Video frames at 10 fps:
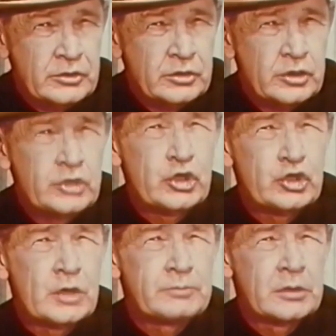This is
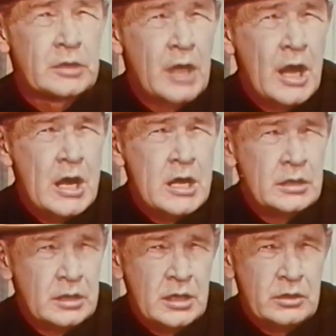something
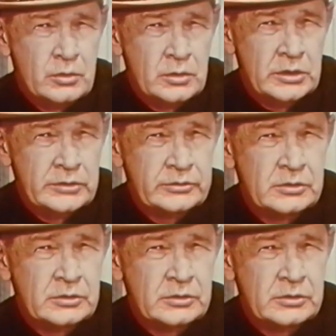guaranteed to us